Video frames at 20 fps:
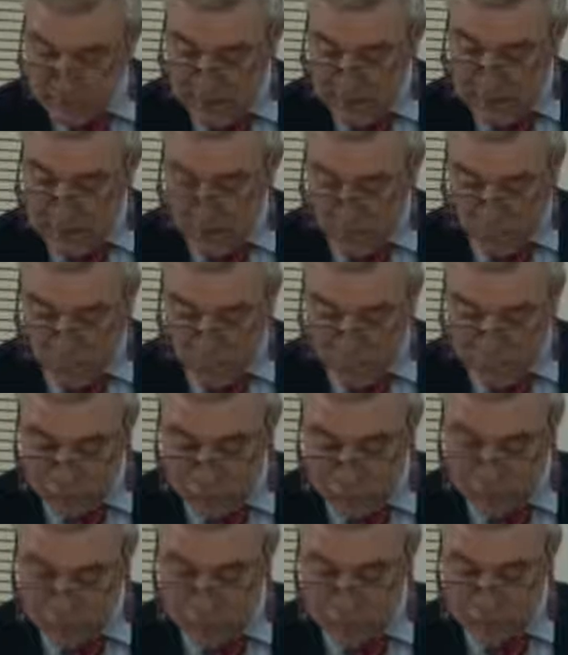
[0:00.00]
and
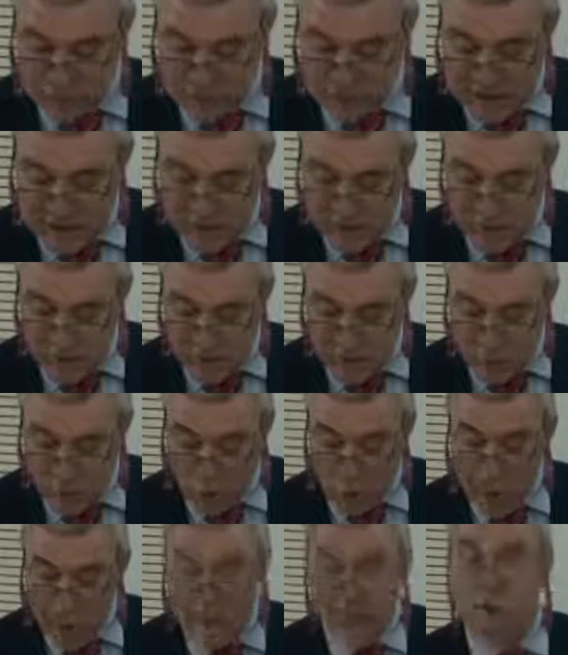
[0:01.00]
also to save
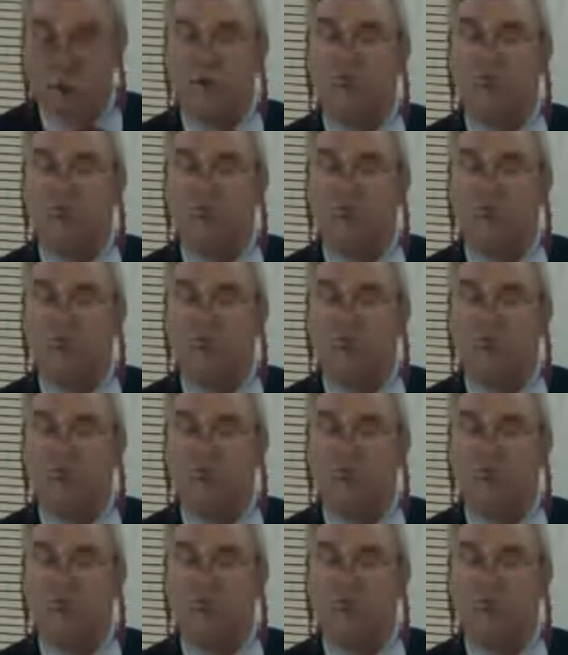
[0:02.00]
on air